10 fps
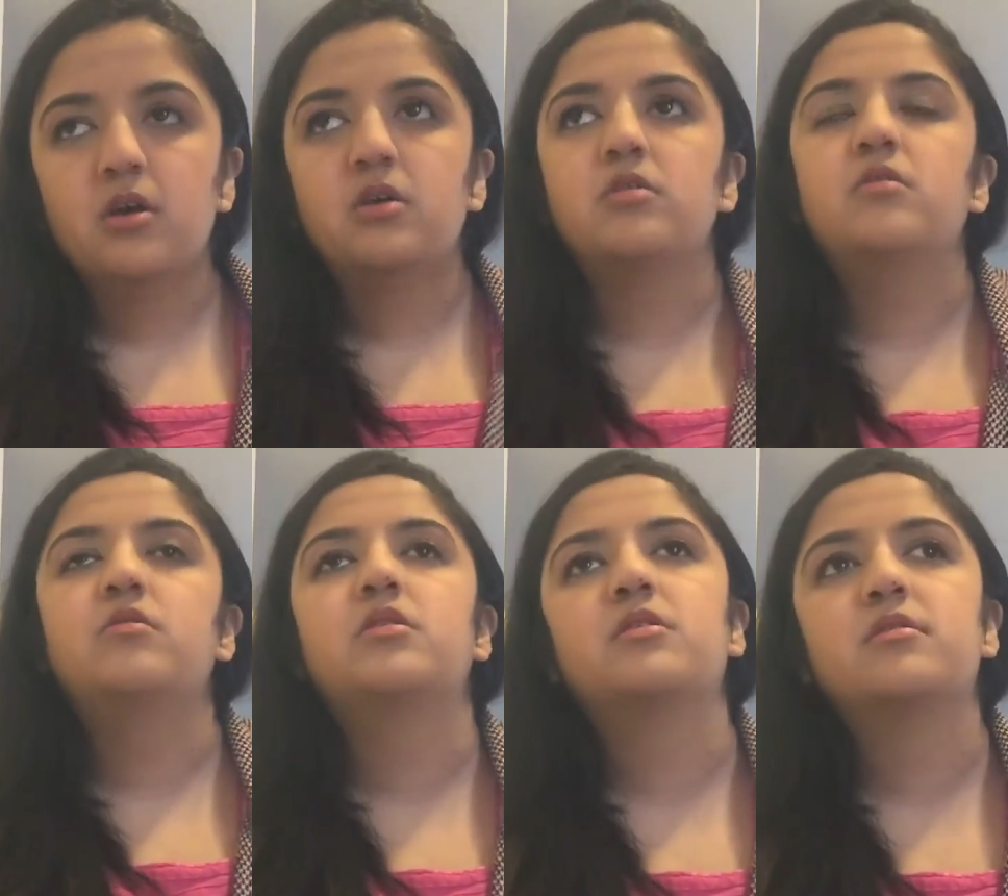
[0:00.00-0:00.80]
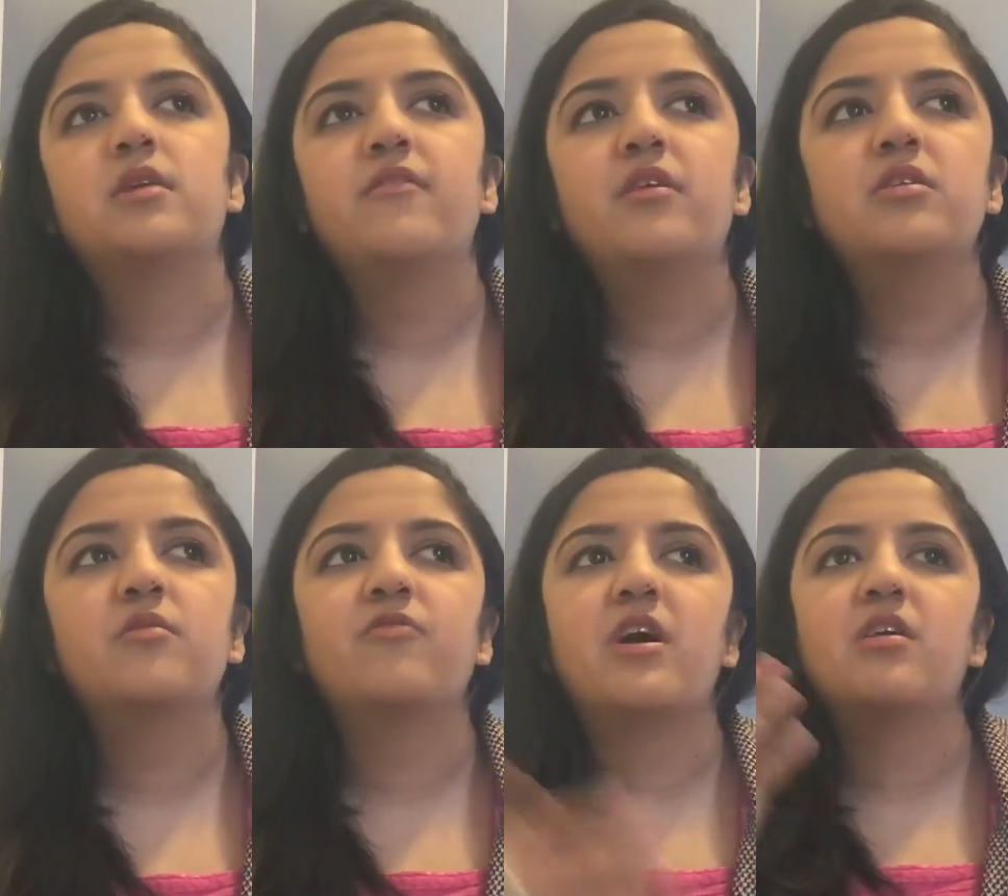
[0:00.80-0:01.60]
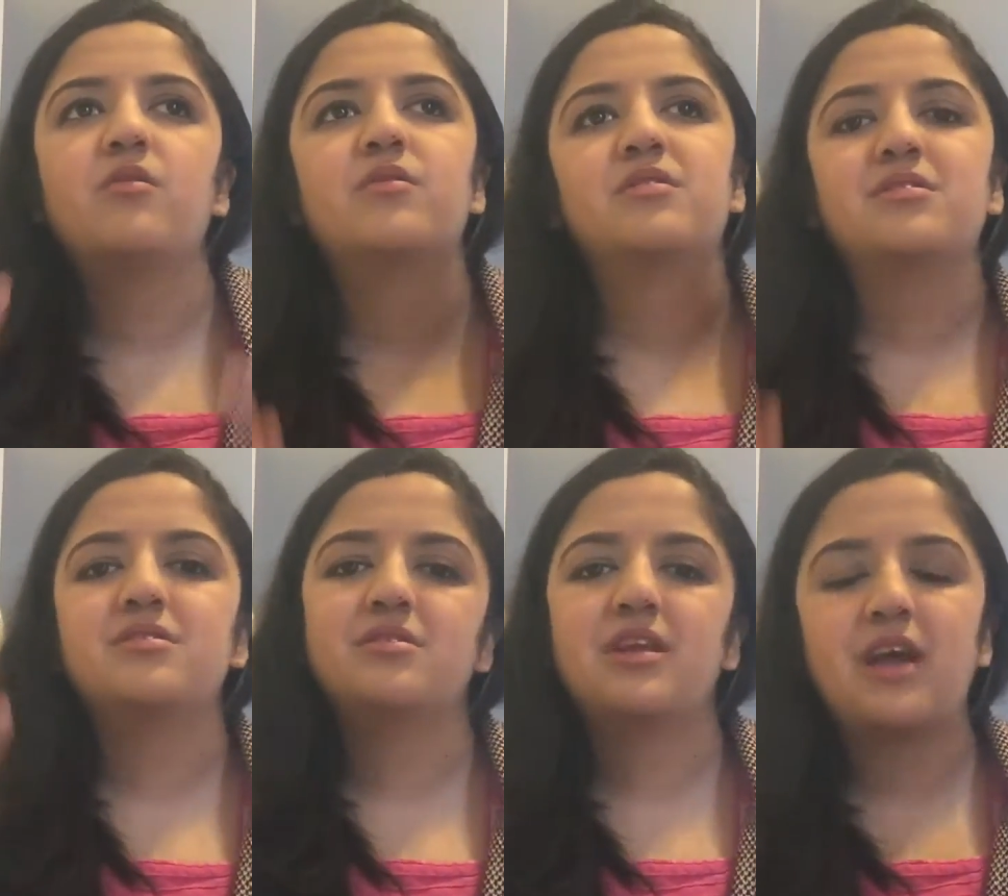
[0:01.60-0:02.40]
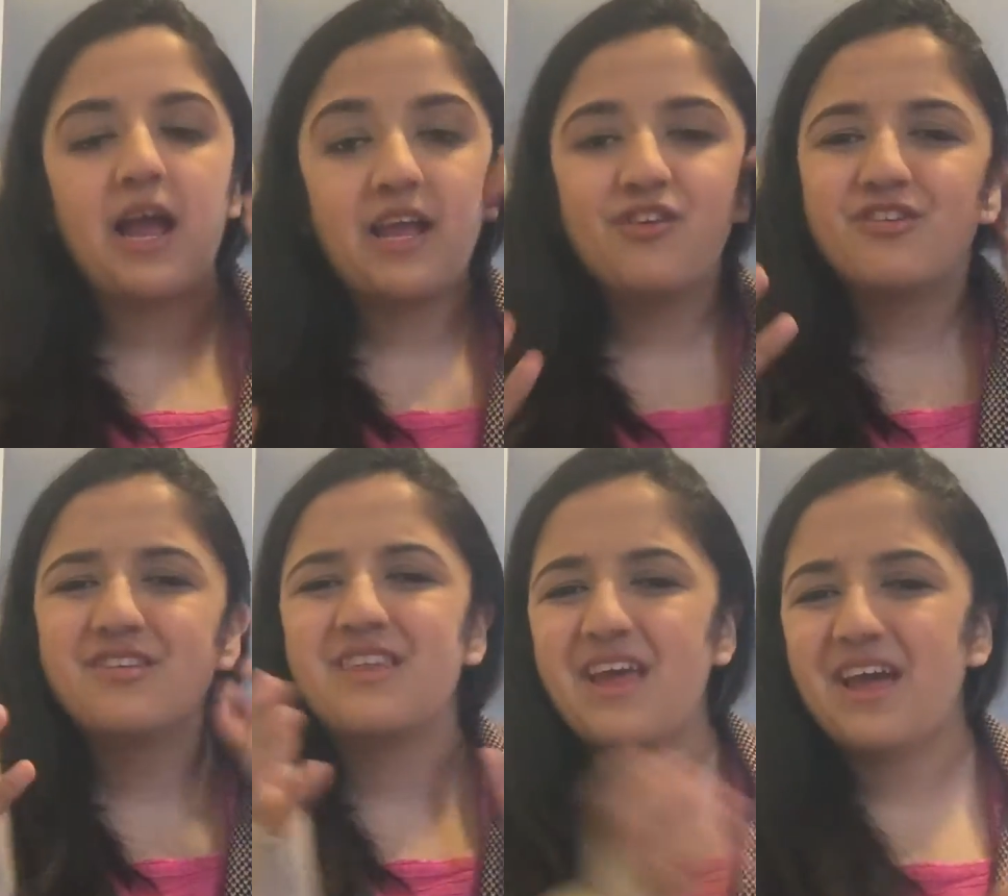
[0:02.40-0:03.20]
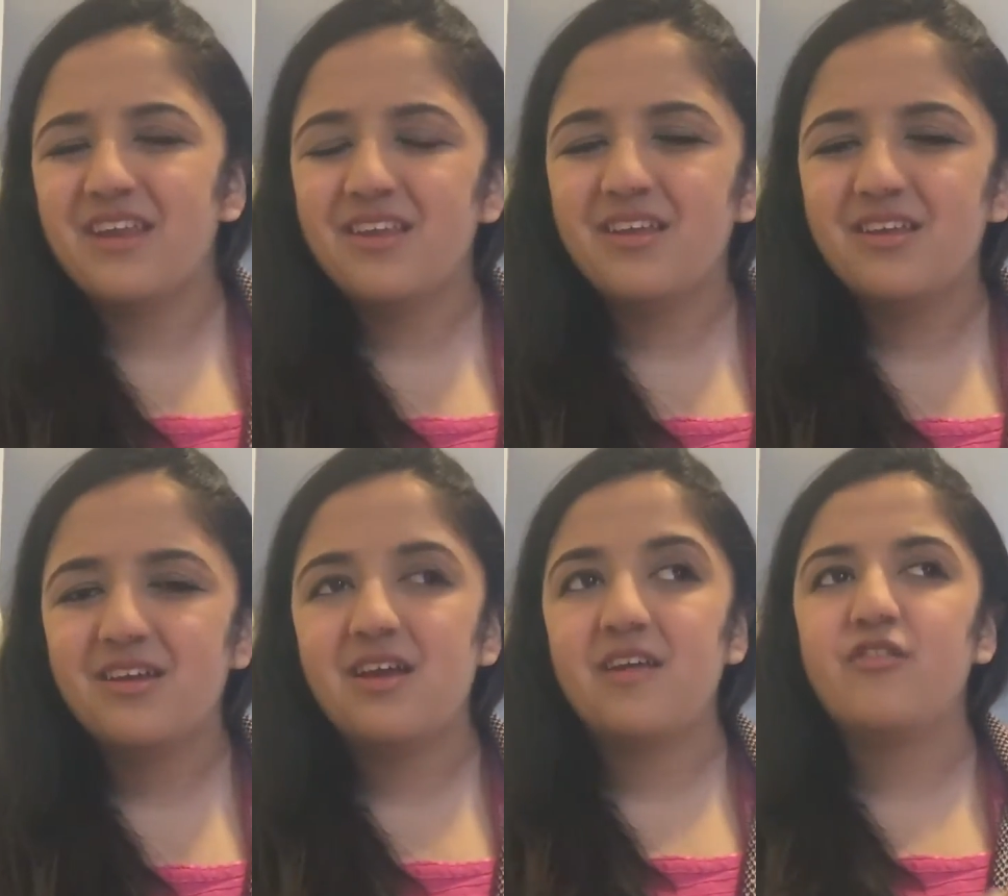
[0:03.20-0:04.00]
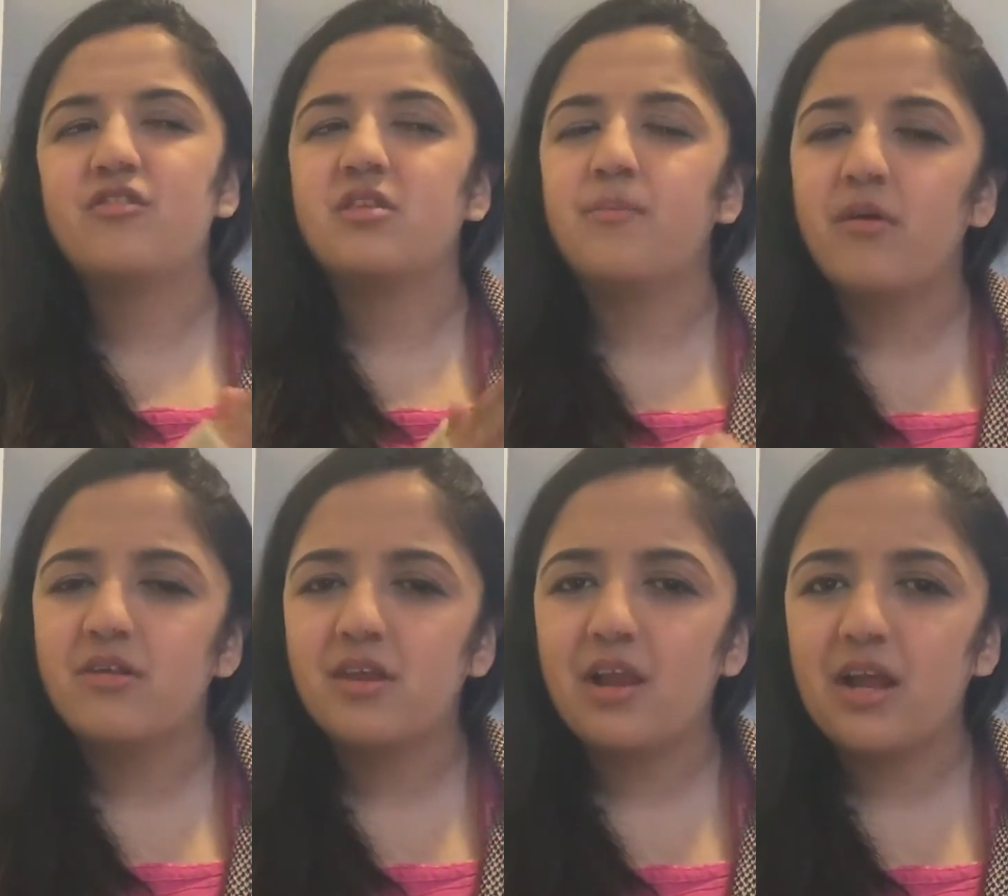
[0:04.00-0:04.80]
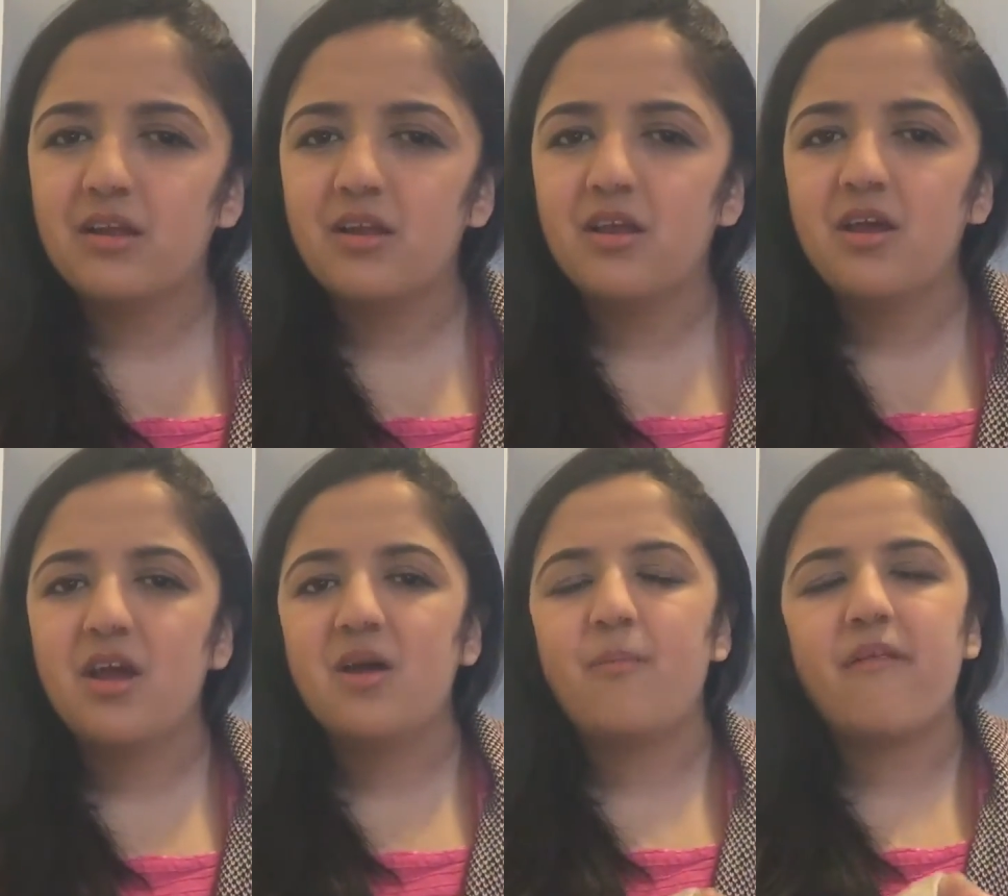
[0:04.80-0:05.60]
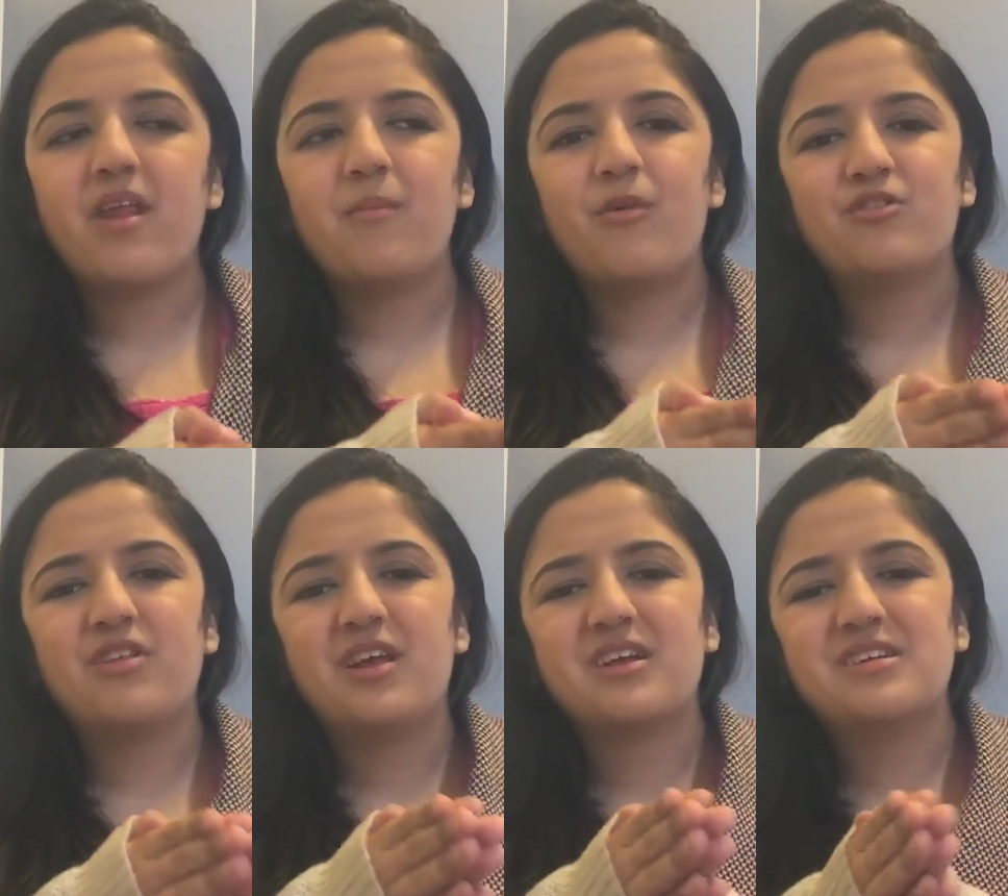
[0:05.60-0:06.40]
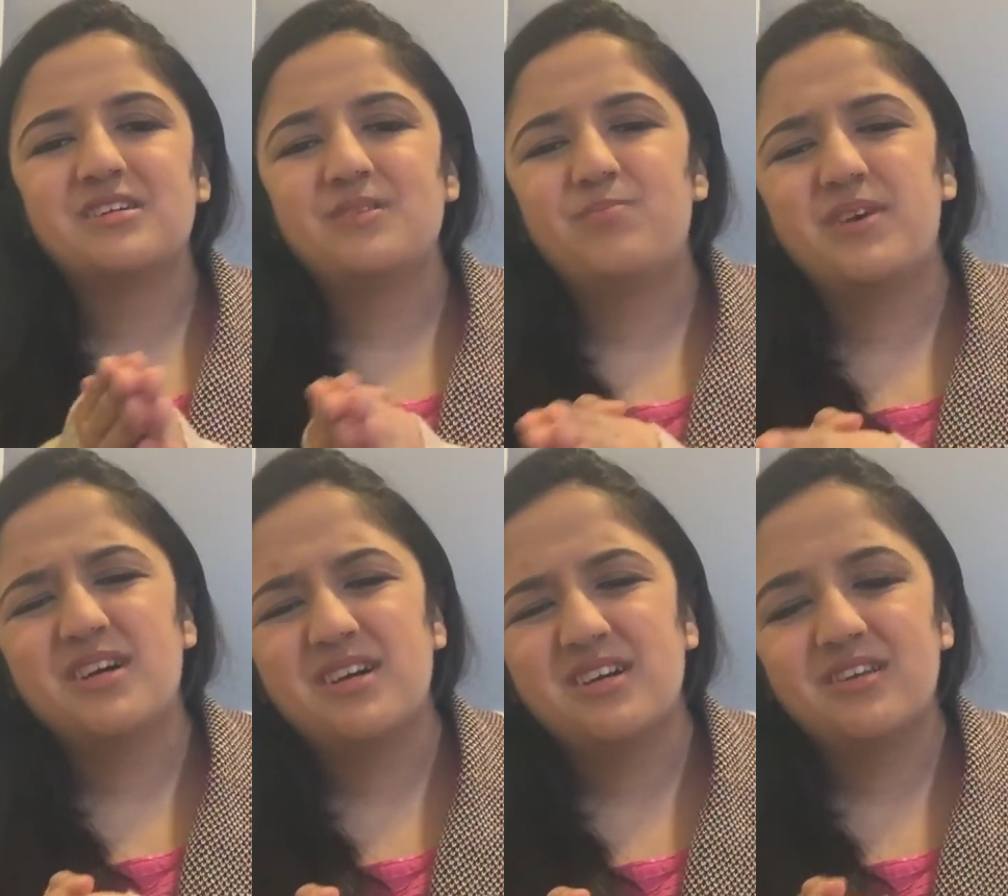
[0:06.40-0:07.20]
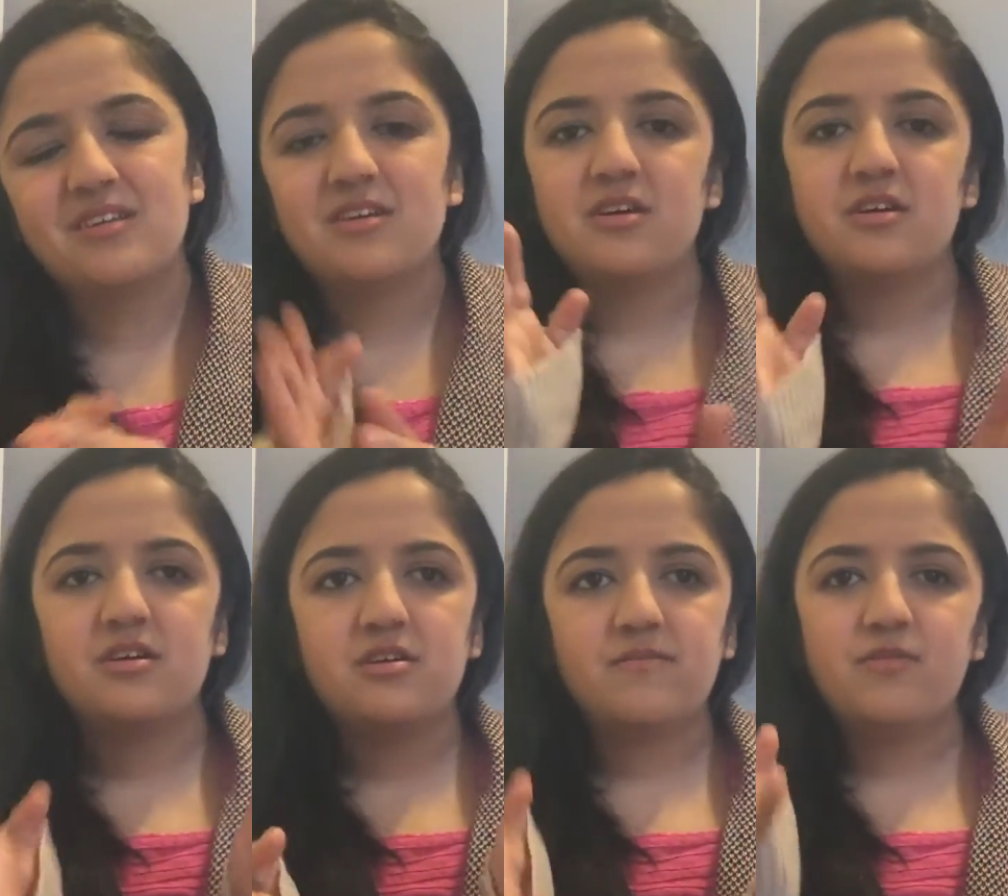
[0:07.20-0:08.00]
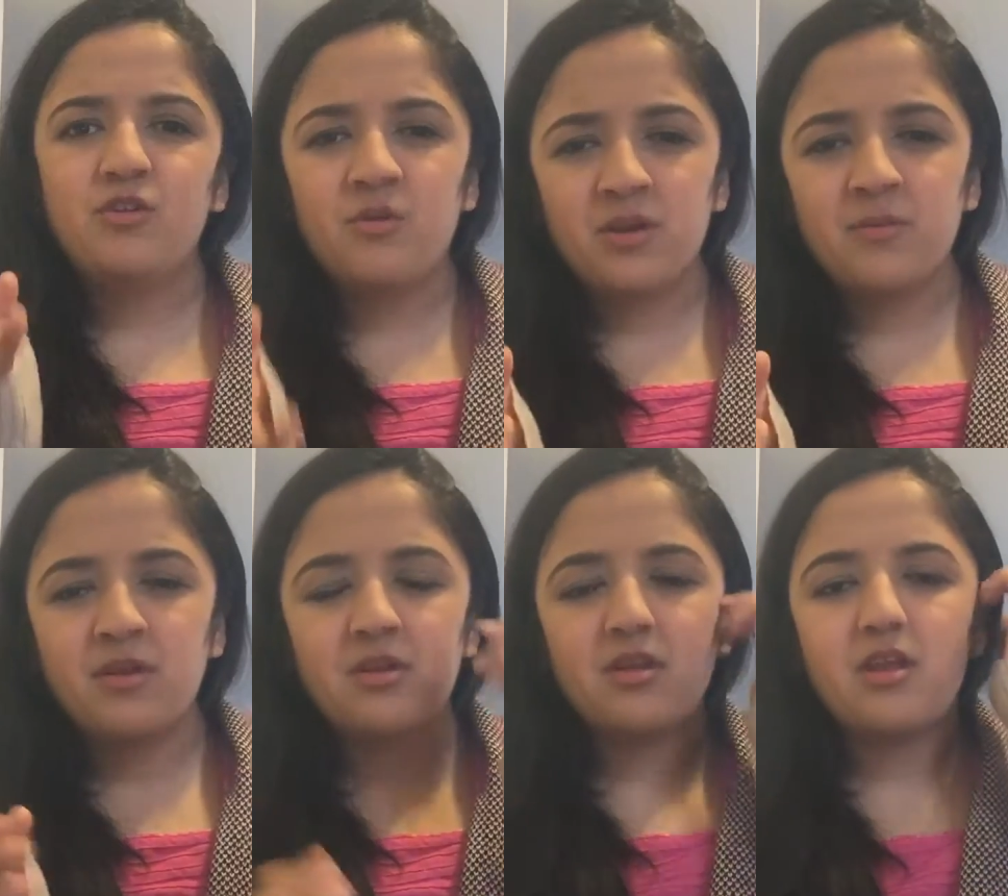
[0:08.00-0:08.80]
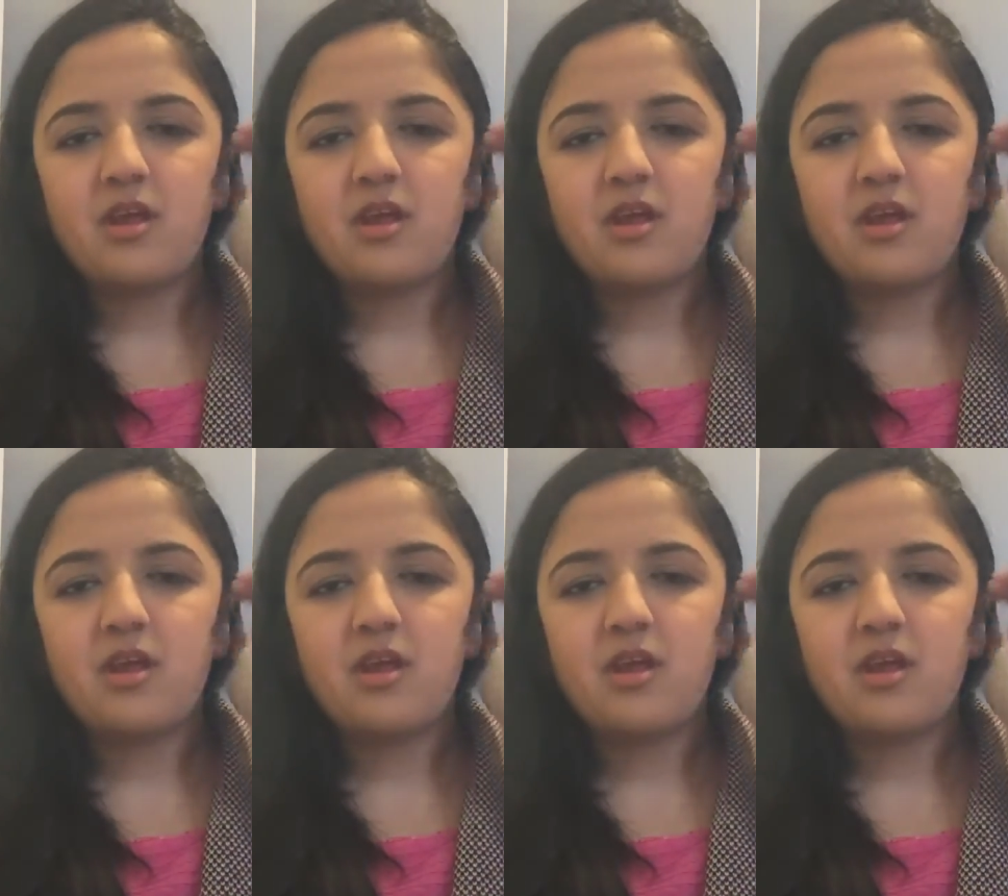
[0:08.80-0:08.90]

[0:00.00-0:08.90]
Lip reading: So I feel like the final was like I understand it. There's some parts I liked it, but then I'm also like, but you know what I mean?